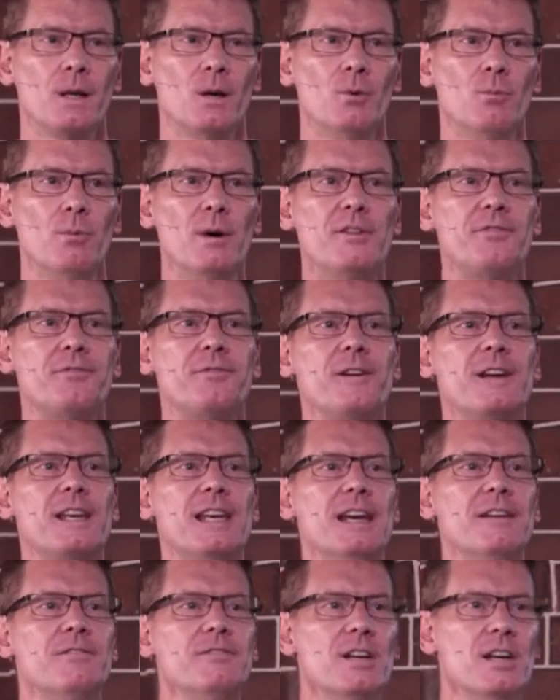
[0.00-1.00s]
with
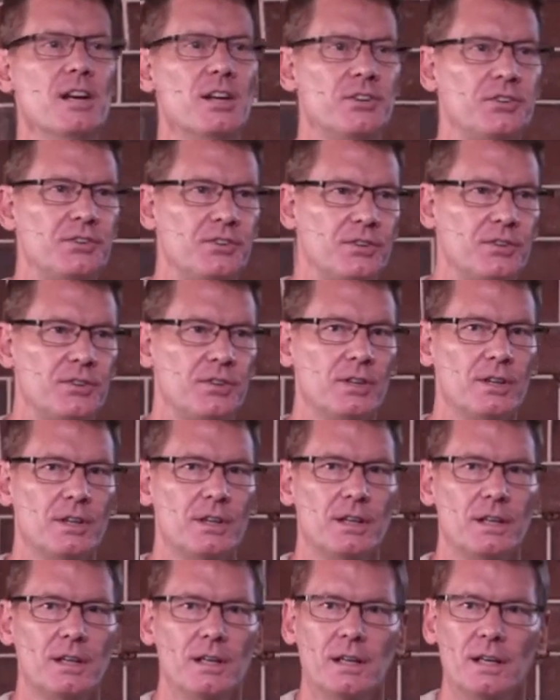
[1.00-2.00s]
forgiveness
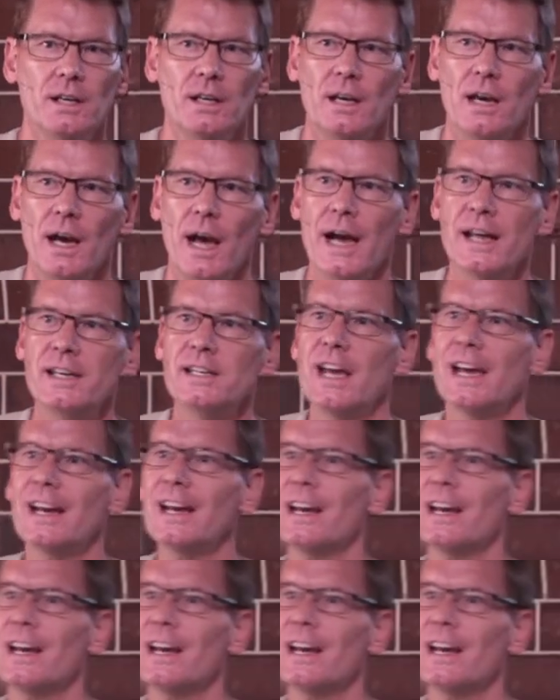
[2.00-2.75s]
and yet